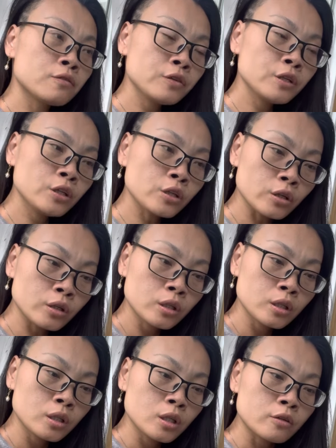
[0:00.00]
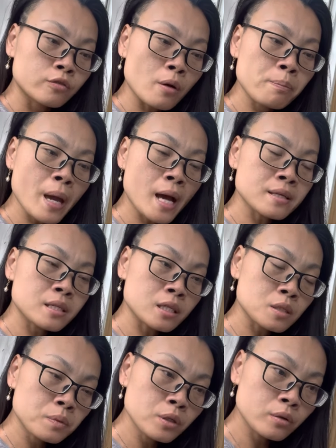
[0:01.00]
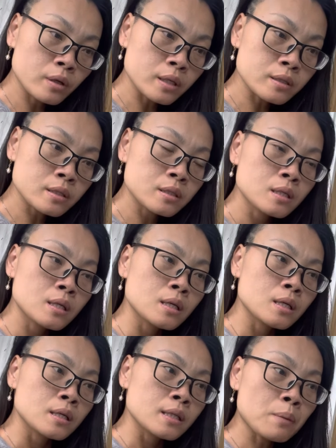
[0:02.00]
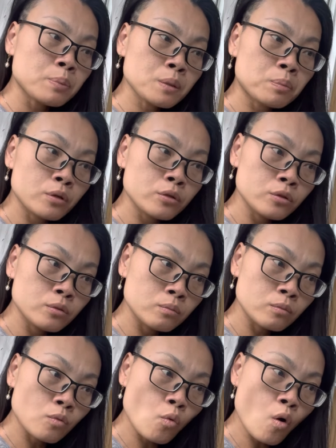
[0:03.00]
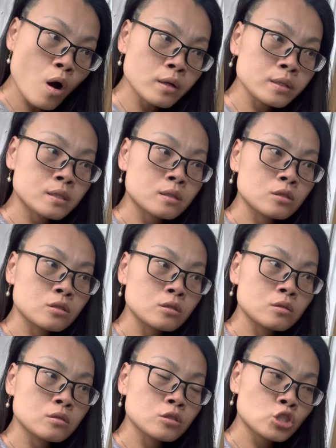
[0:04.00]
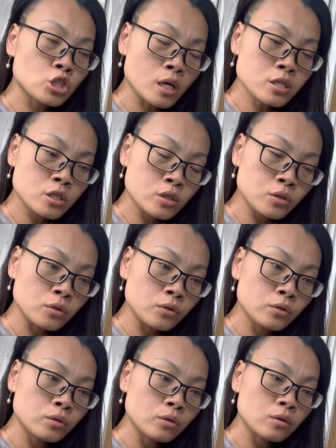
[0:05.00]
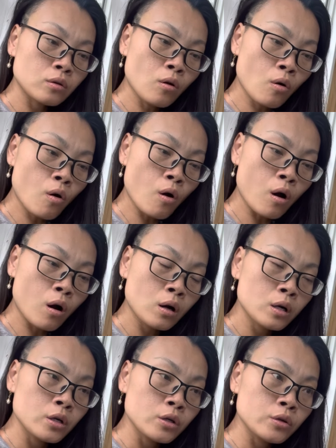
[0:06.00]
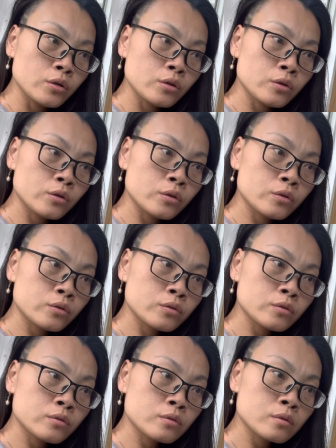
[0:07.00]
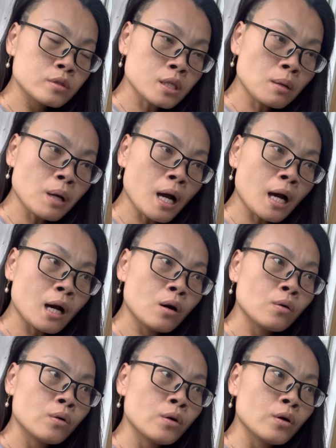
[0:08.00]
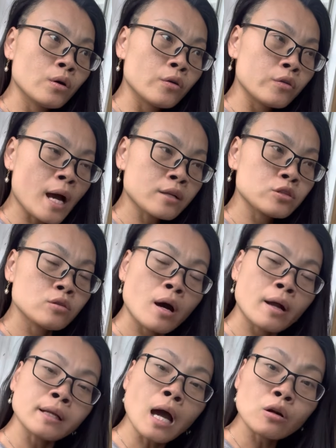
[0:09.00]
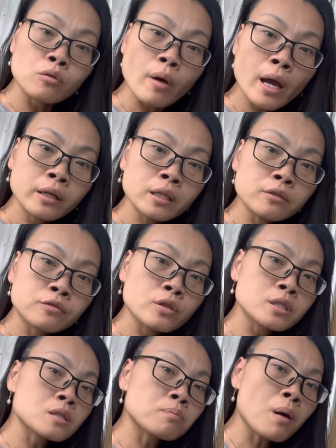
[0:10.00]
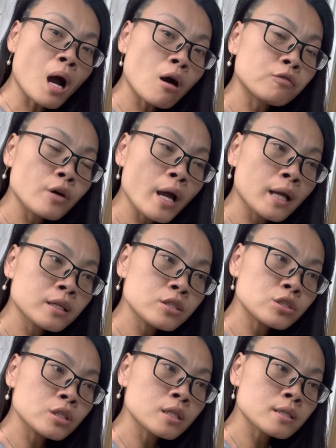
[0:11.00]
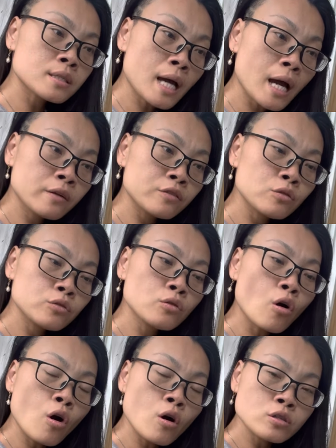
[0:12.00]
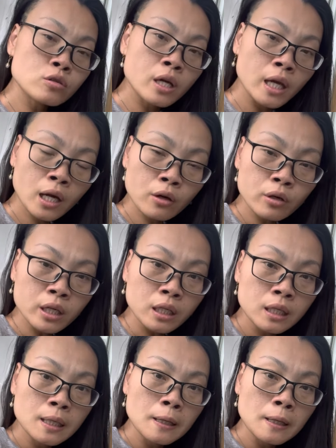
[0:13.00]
fear from past experience that people once judged you or somehow that you are not ready for this powerful energy inside of you, you also carry.